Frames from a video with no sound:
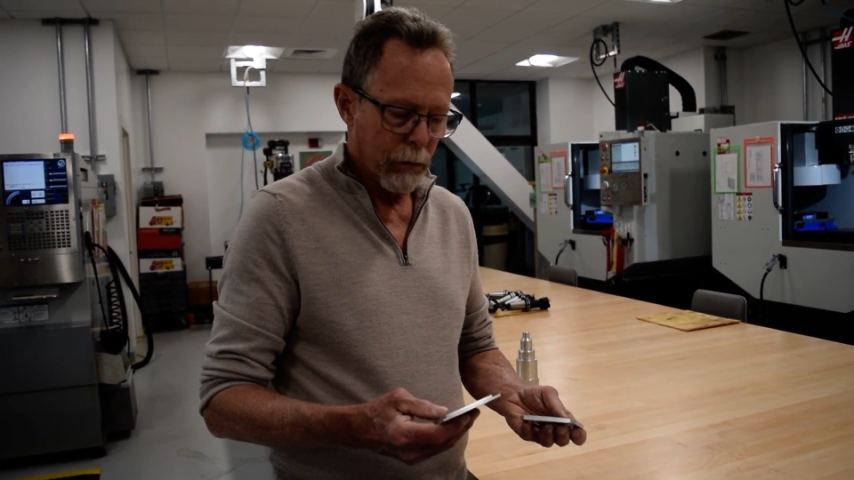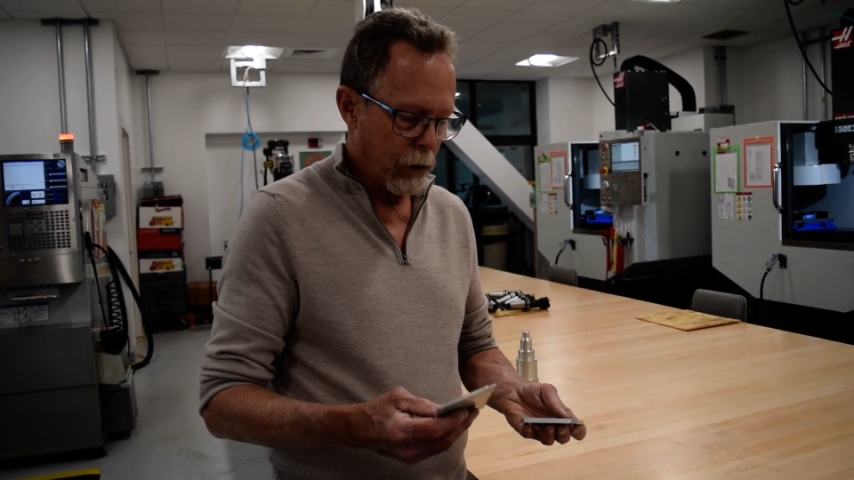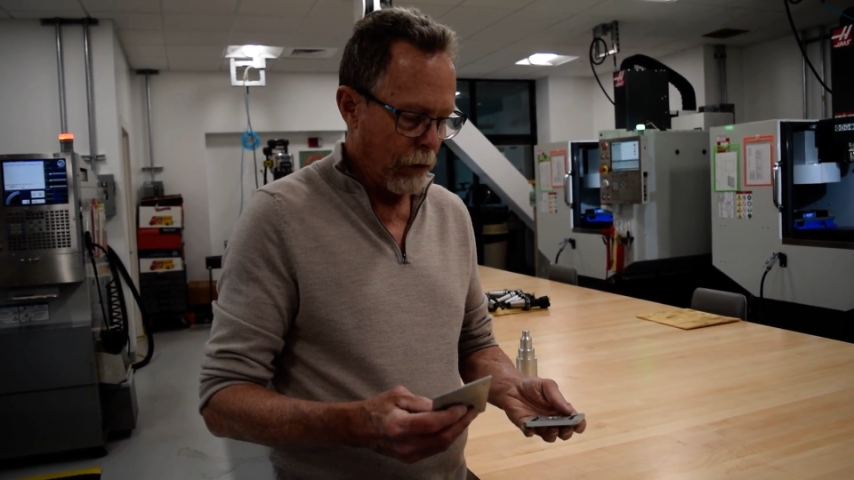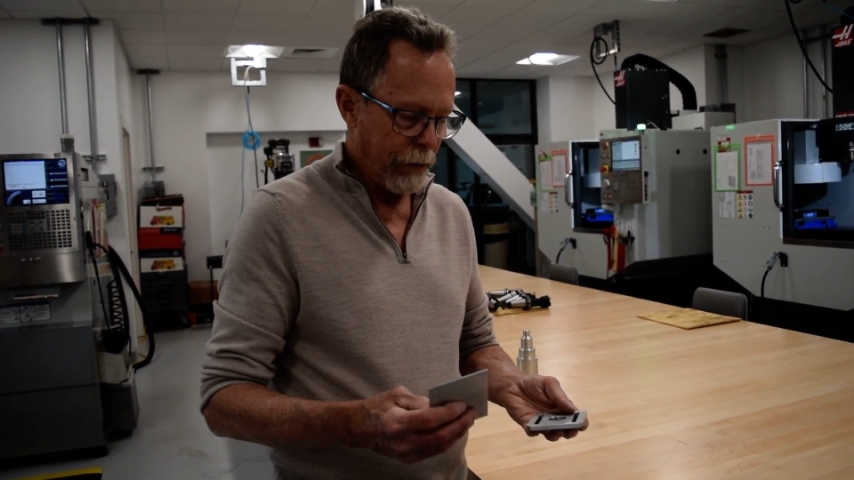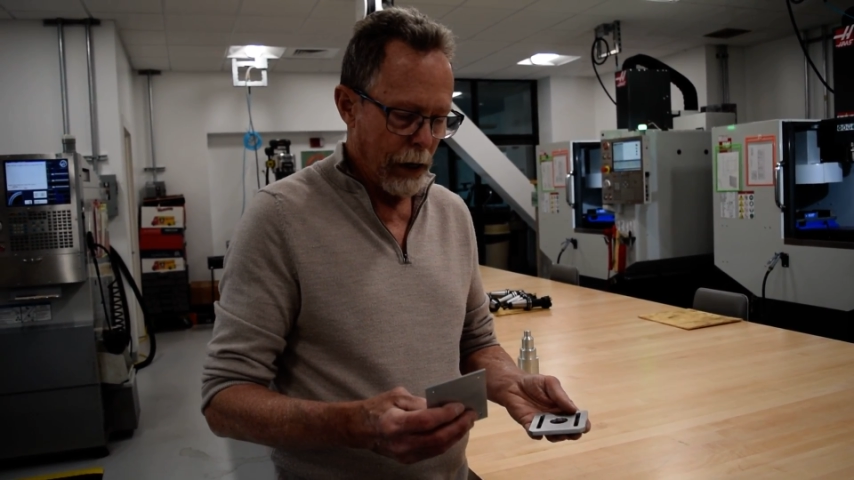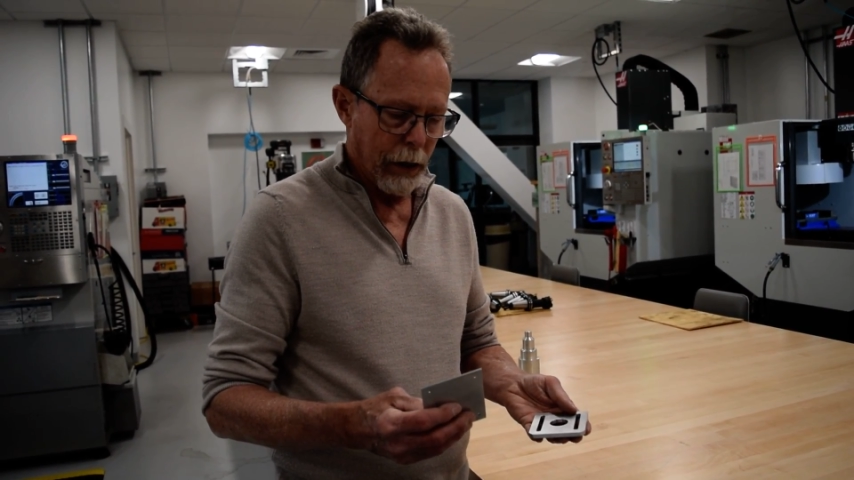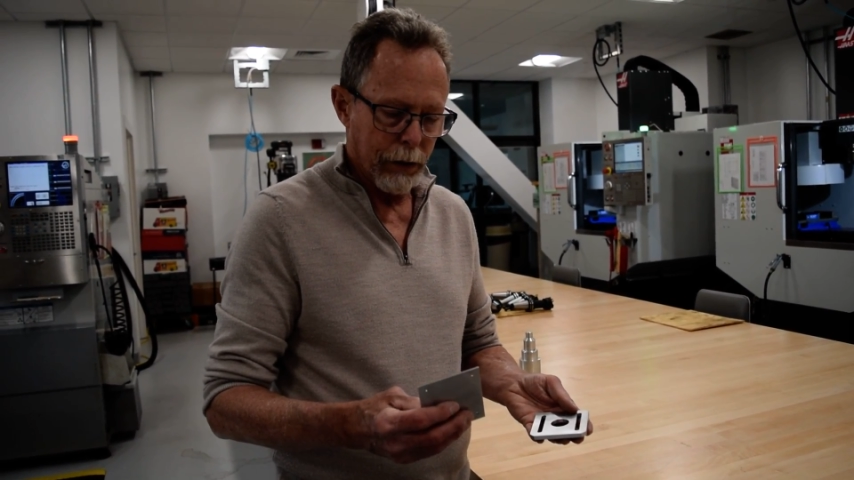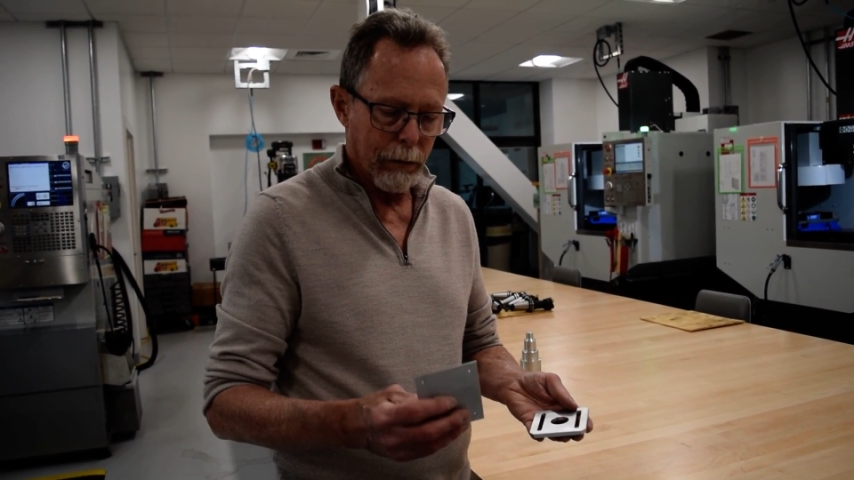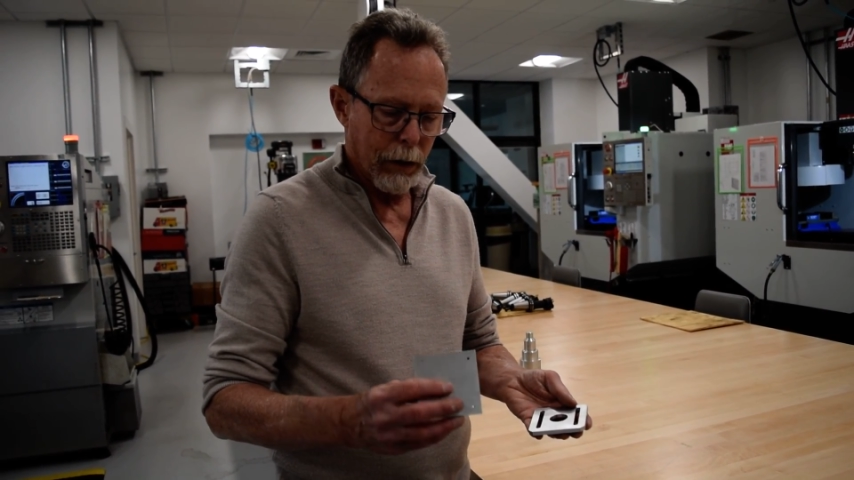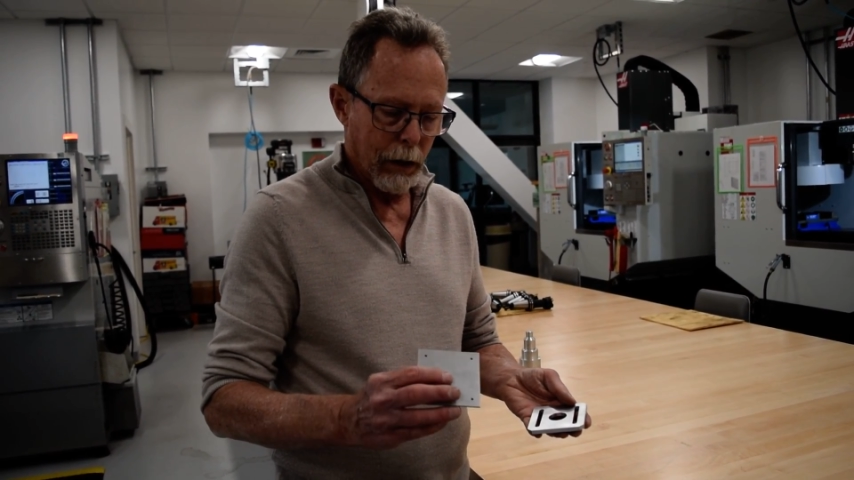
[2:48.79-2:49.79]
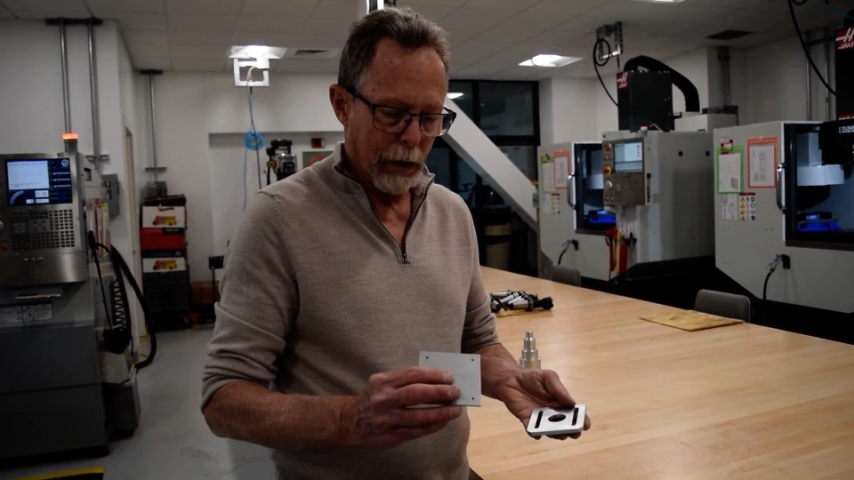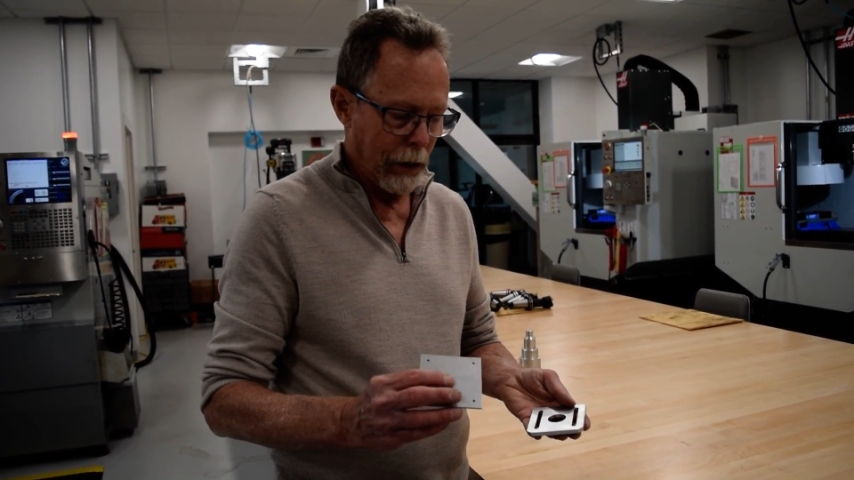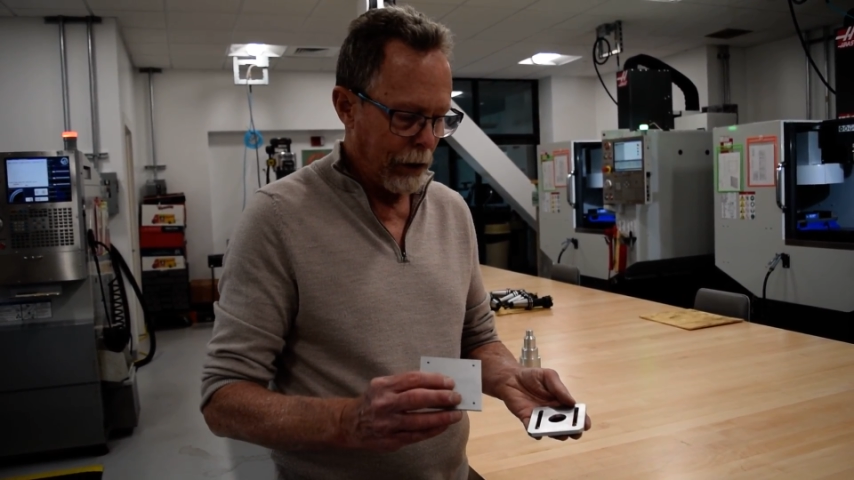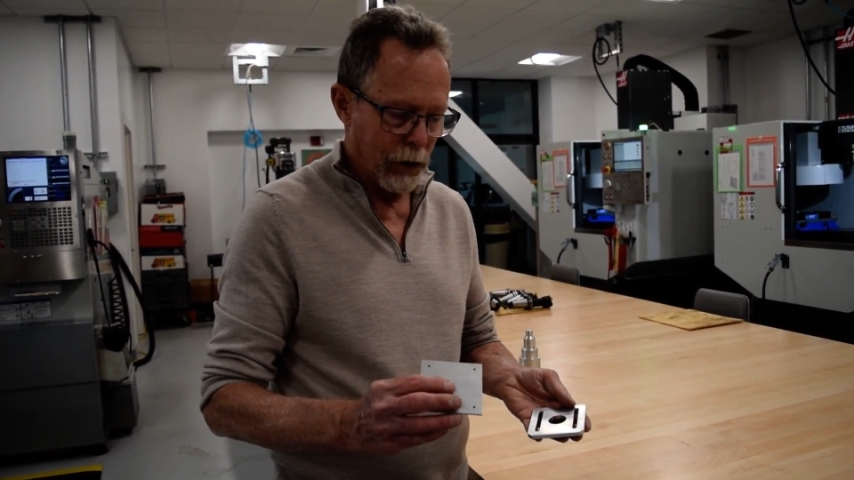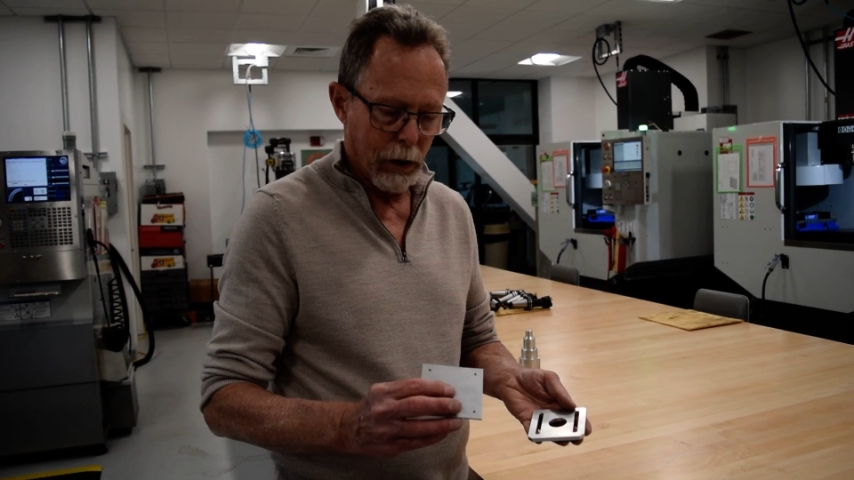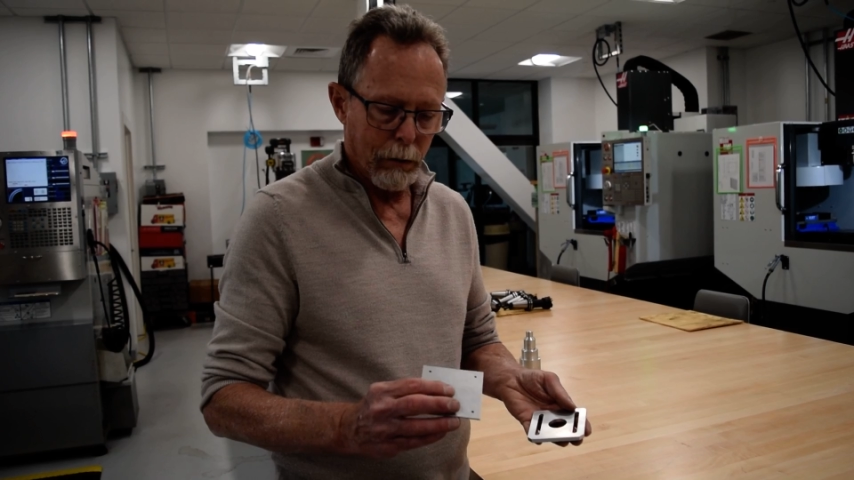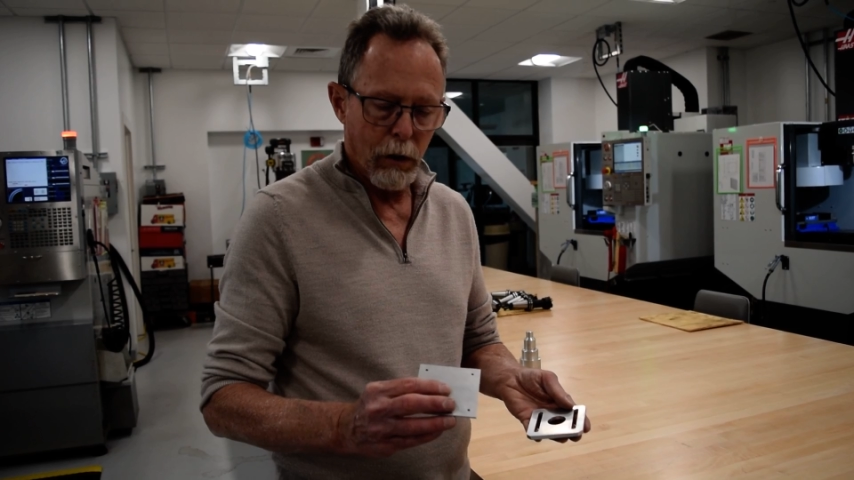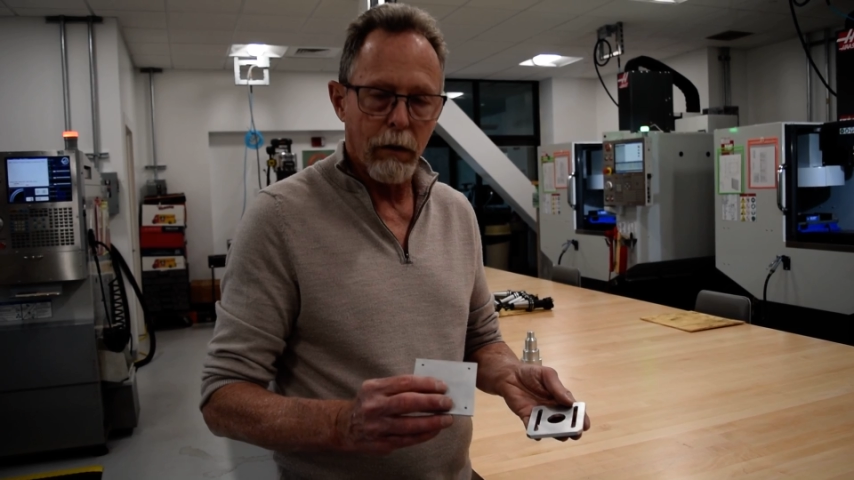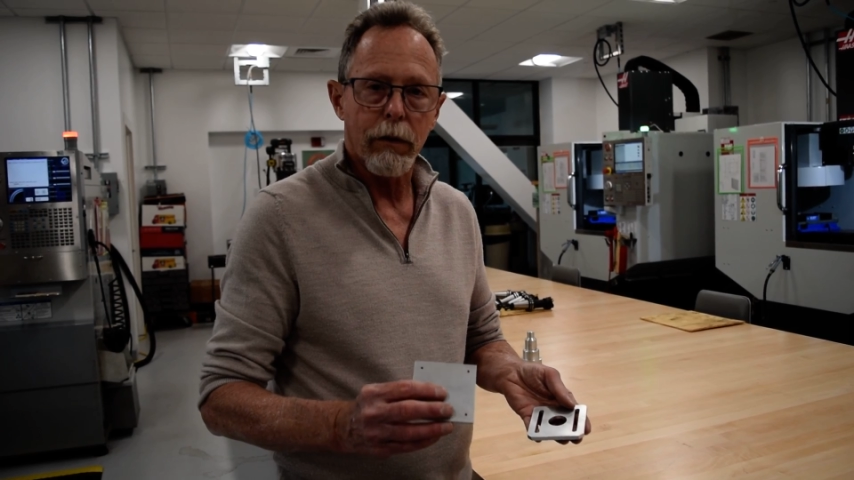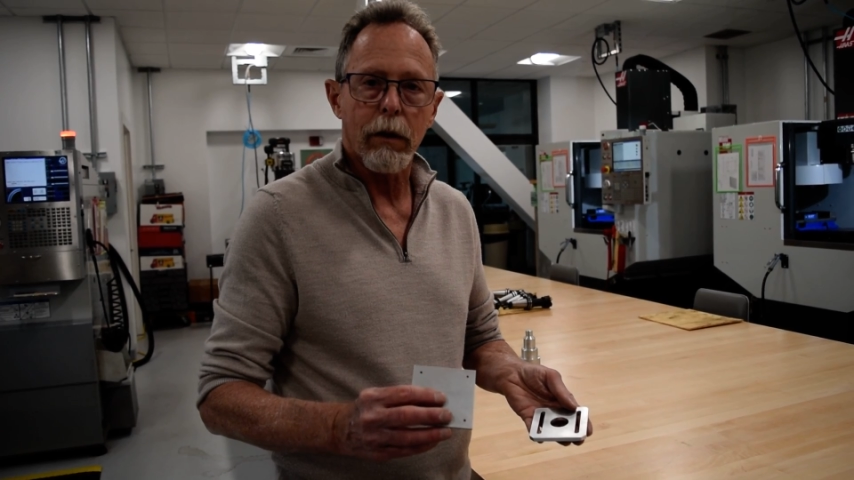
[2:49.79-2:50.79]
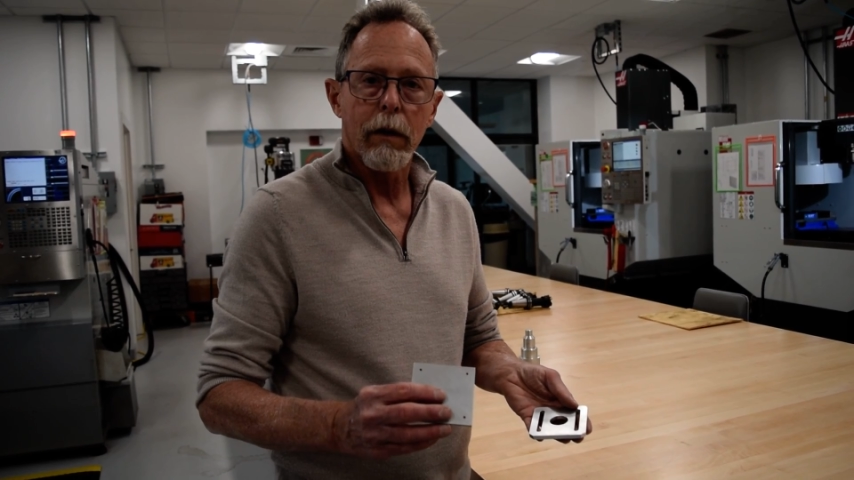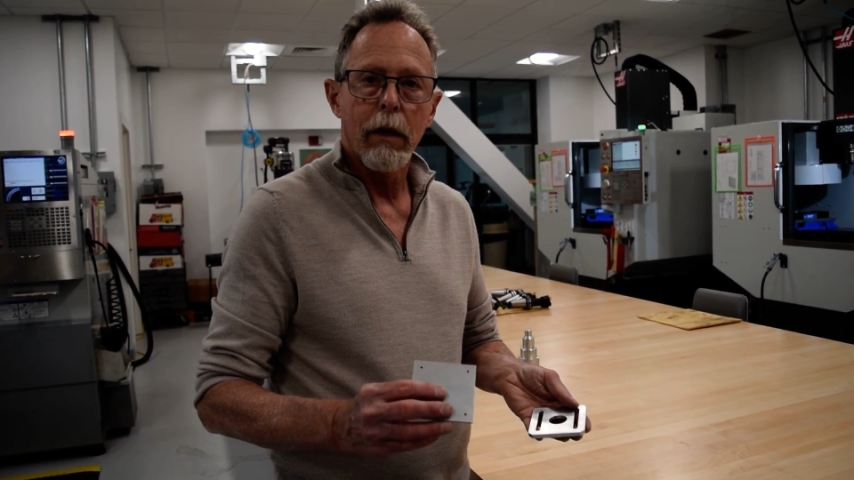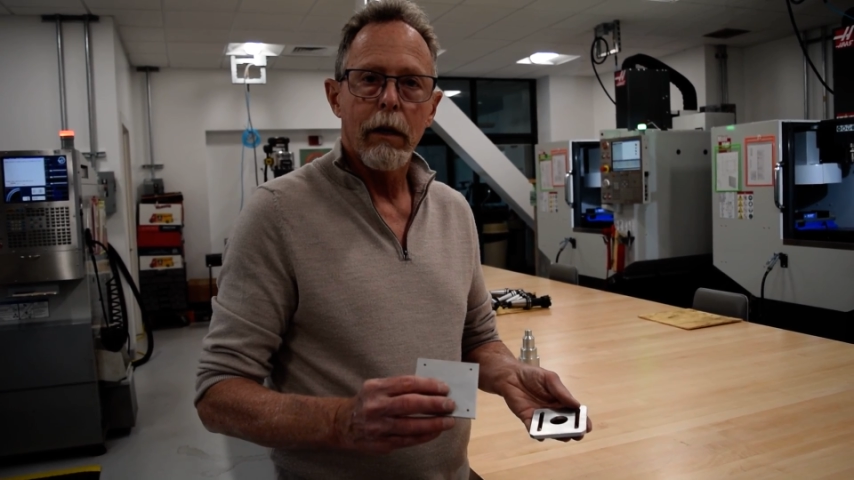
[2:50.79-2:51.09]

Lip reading: profile them, and then they turn them over